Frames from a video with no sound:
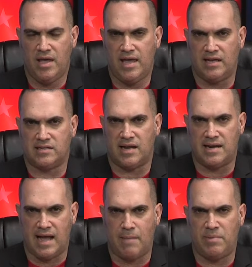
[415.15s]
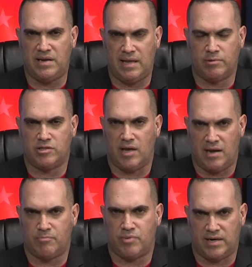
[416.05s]
is not being able to
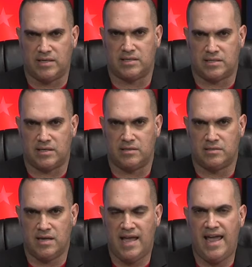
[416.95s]
end pregnancies